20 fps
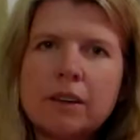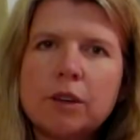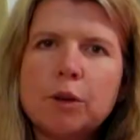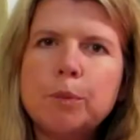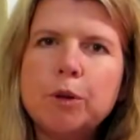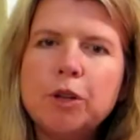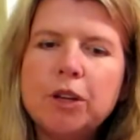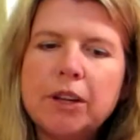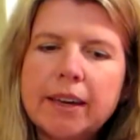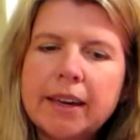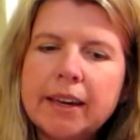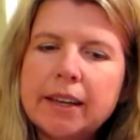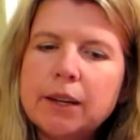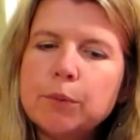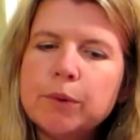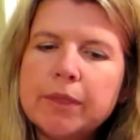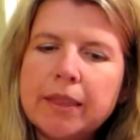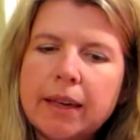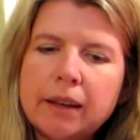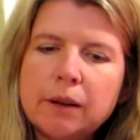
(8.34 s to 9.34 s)
Communicating
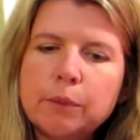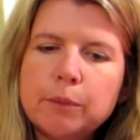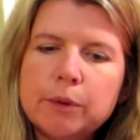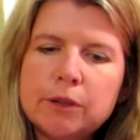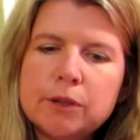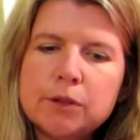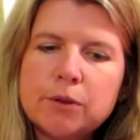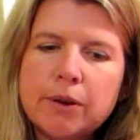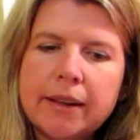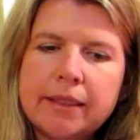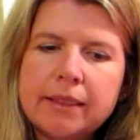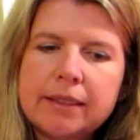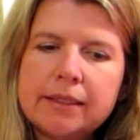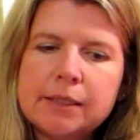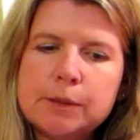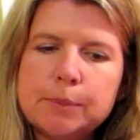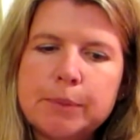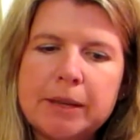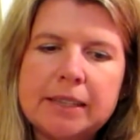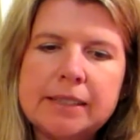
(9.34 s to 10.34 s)
with animals or other
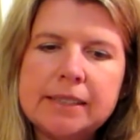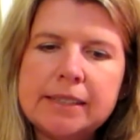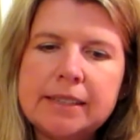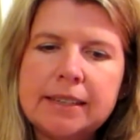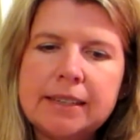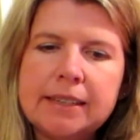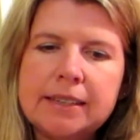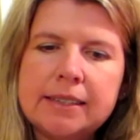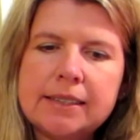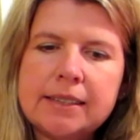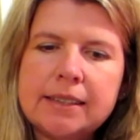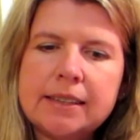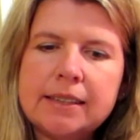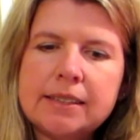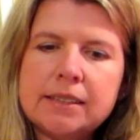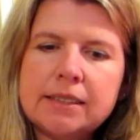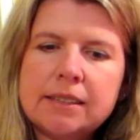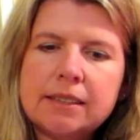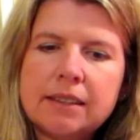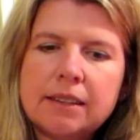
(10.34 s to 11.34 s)
species
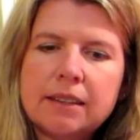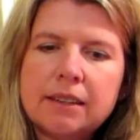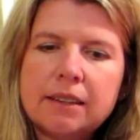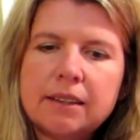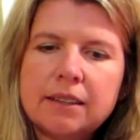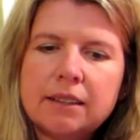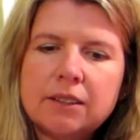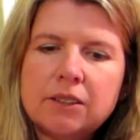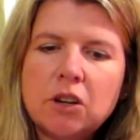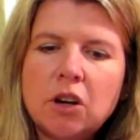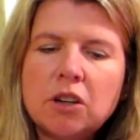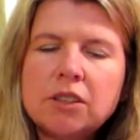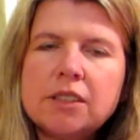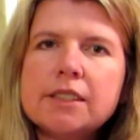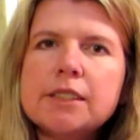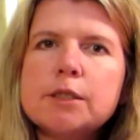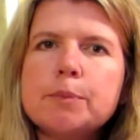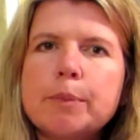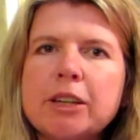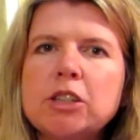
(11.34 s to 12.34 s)
is not
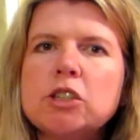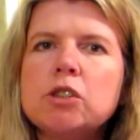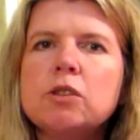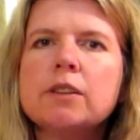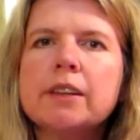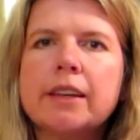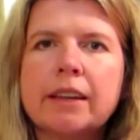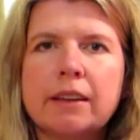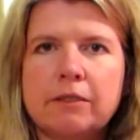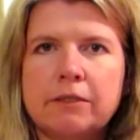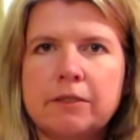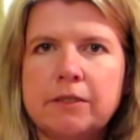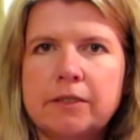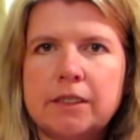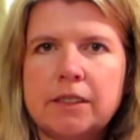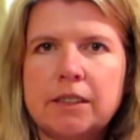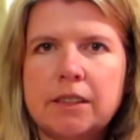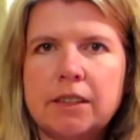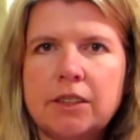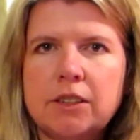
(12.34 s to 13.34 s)
a special
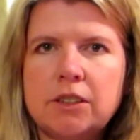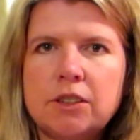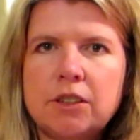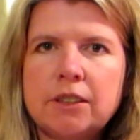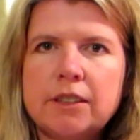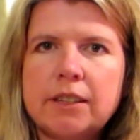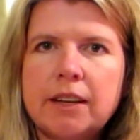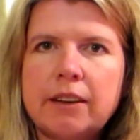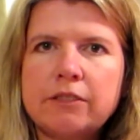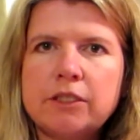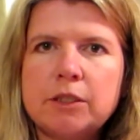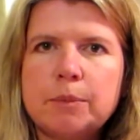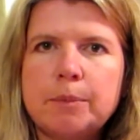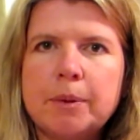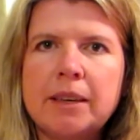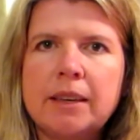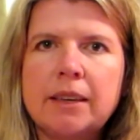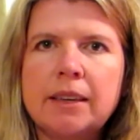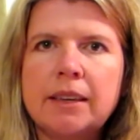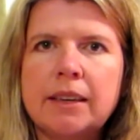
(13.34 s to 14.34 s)
gift. You don't have to
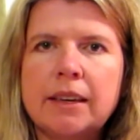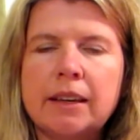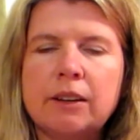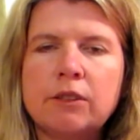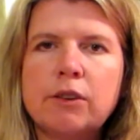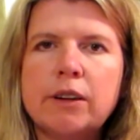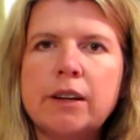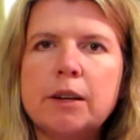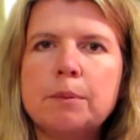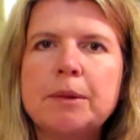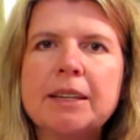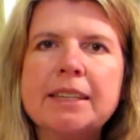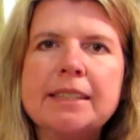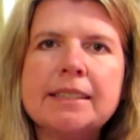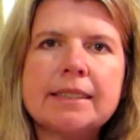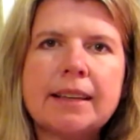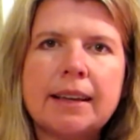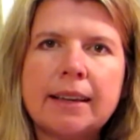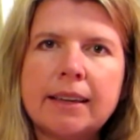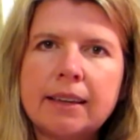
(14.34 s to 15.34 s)
be incredibly
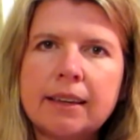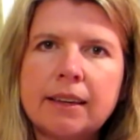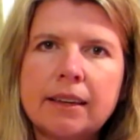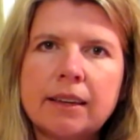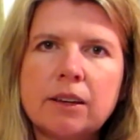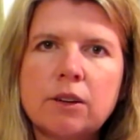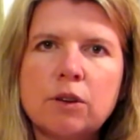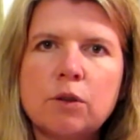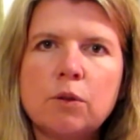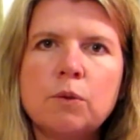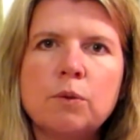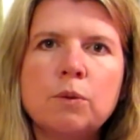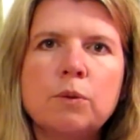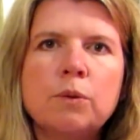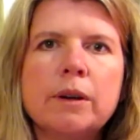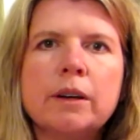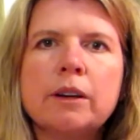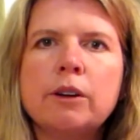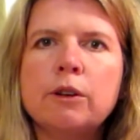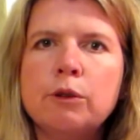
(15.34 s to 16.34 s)
psychic
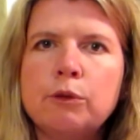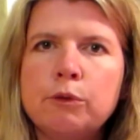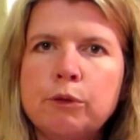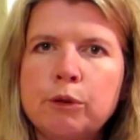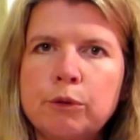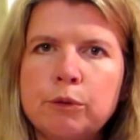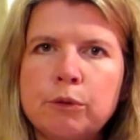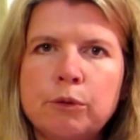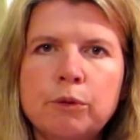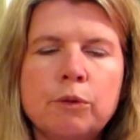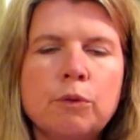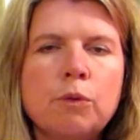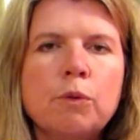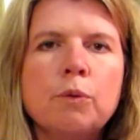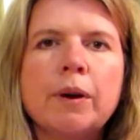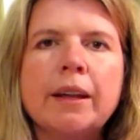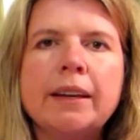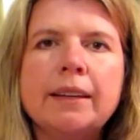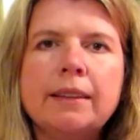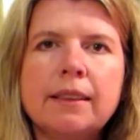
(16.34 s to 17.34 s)
or a guru
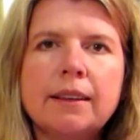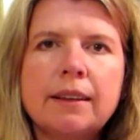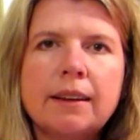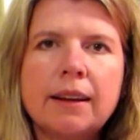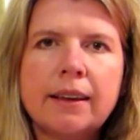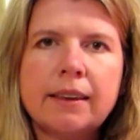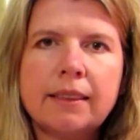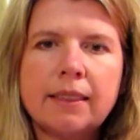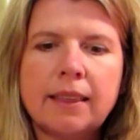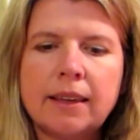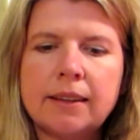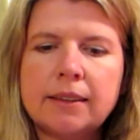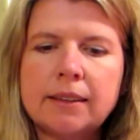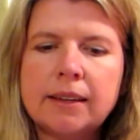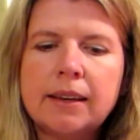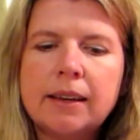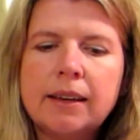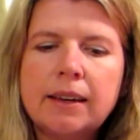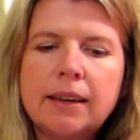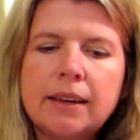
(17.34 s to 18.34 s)
or anything like that.
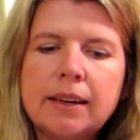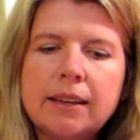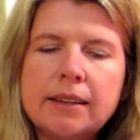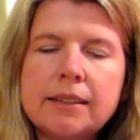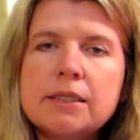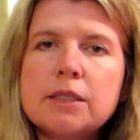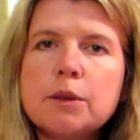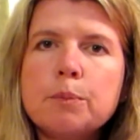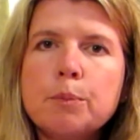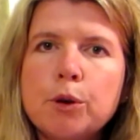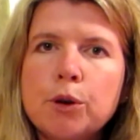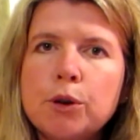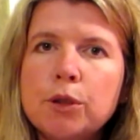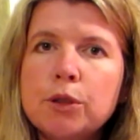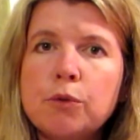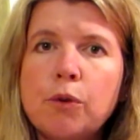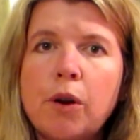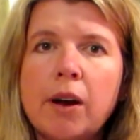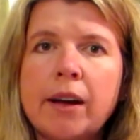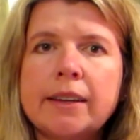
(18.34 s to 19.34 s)
It is the
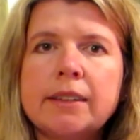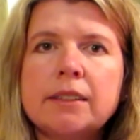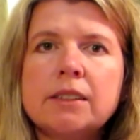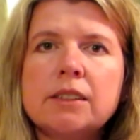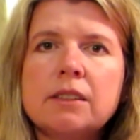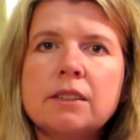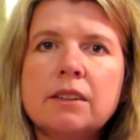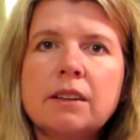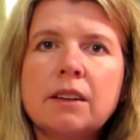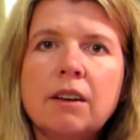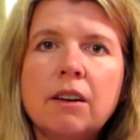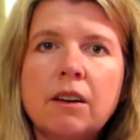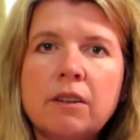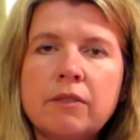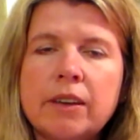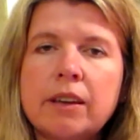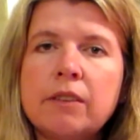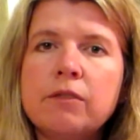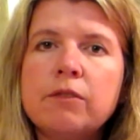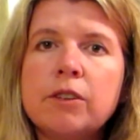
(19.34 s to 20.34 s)
birthright
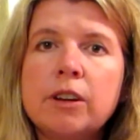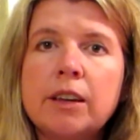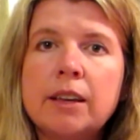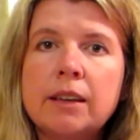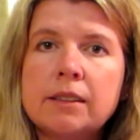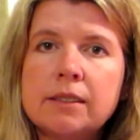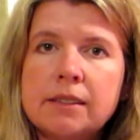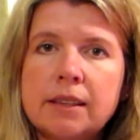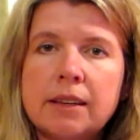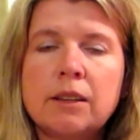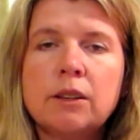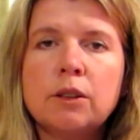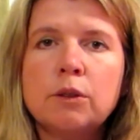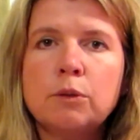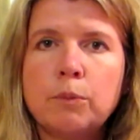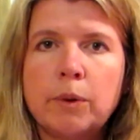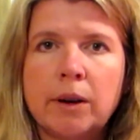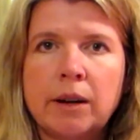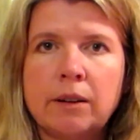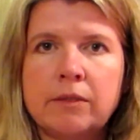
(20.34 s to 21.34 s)
of every
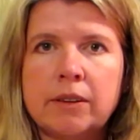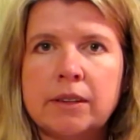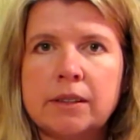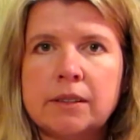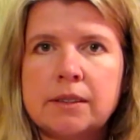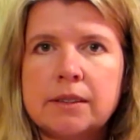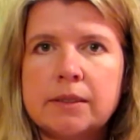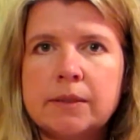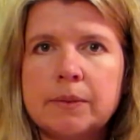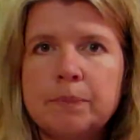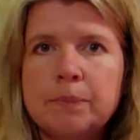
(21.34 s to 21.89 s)
single one of us.